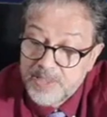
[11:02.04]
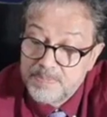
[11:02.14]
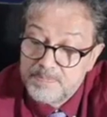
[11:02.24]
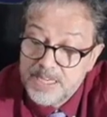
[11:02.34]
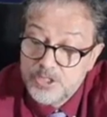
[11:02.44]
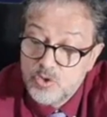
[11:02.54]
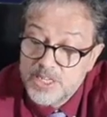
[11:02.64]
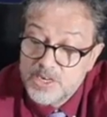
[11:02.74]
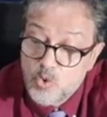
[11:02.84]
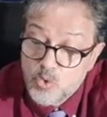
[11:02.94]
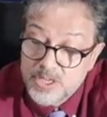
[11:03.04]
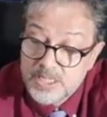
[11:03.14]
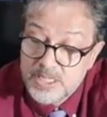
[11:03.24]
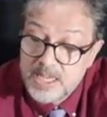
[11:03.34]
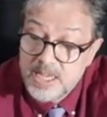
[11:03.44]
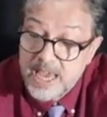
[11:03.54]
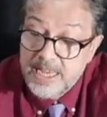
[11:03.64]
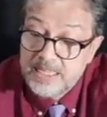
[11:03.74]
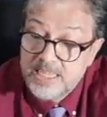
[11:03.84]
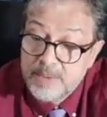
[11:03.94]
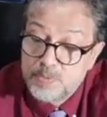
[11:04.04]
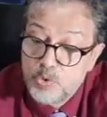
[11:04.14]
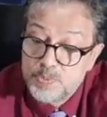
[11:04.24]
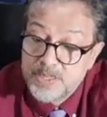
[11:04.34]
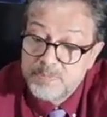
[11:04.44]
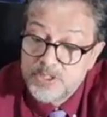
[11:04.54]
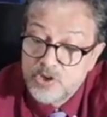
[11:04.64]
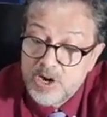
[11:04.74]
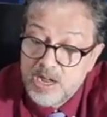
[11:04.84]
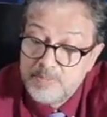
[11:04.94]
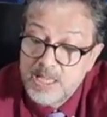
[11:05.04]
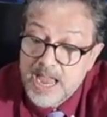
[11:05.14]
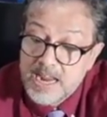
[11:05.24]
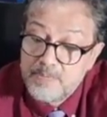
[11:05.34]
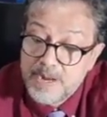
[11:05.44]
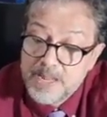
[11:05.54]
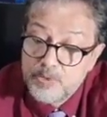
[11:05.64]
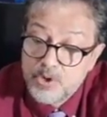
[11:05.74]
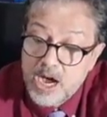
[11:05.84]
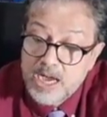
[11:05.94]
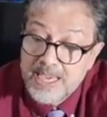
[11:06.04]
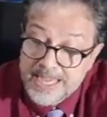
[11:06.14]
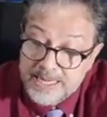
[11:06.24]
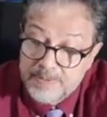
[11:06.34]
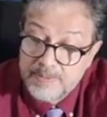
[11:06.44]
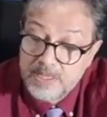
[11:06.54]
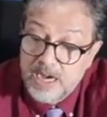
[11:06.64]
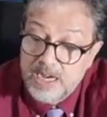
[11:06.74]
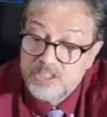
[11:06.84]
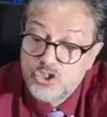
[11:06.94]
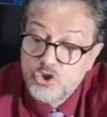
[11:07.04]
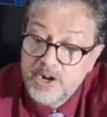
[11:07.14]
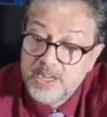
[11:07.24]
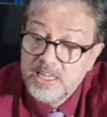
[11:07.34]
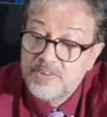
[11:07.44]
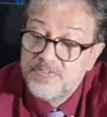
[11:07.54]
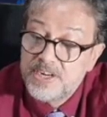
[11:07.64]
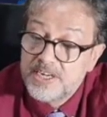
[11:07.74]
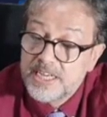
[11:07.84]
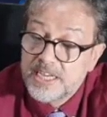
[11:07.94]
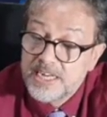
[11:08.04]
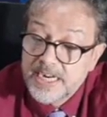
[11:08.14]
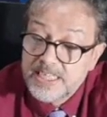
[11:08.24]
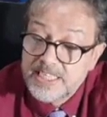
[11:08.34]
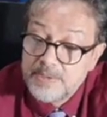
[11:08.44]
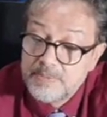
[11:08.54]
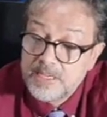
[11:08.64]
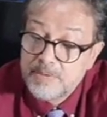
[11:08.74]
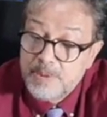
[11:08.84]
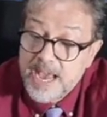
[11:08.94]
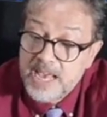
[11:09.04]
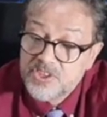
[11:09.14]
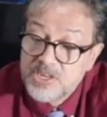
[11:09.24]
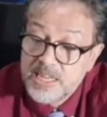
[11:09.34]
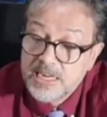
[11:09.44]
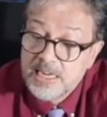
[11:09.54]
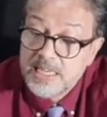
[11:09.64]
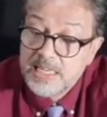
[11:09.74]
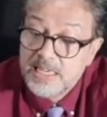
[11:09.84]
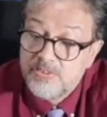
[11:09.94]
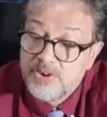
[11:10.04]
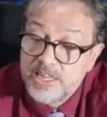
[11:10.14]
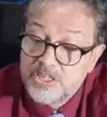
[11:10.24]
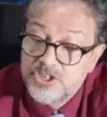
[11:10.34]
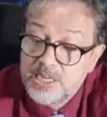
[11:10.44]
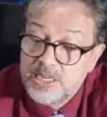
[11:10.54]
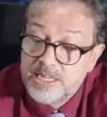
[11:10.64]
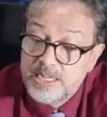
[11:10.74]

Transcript: the Mizos and Kukis and subgroups in Mizoram and Manipur are kin. A historical affinity connects them by ethnicity, religion,